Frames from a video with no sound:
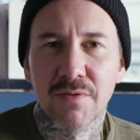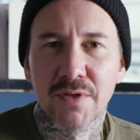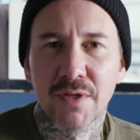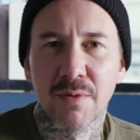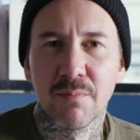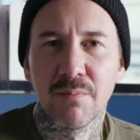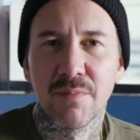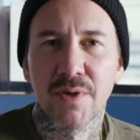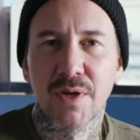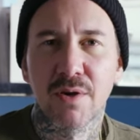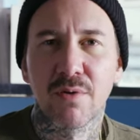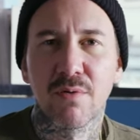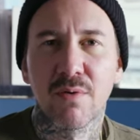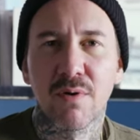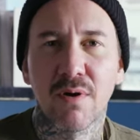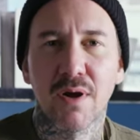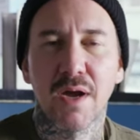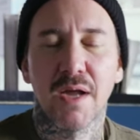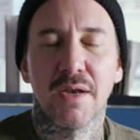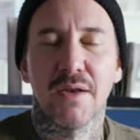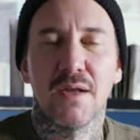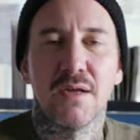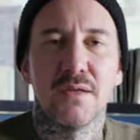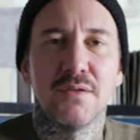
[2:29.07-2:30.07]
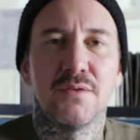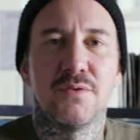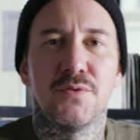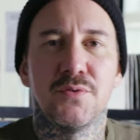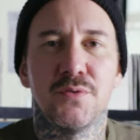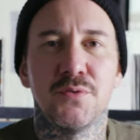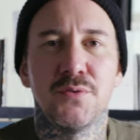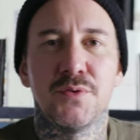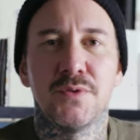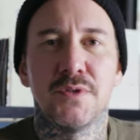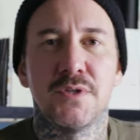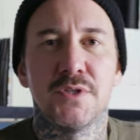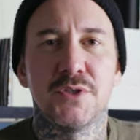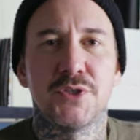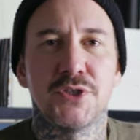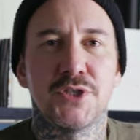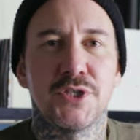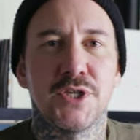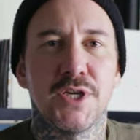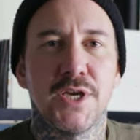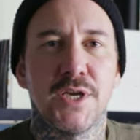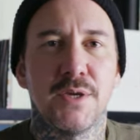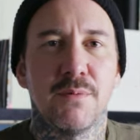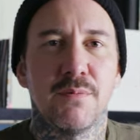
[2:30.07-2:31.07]
in the mirror and I do the
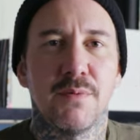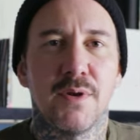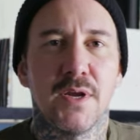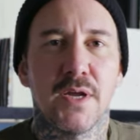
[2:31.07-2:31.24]
shape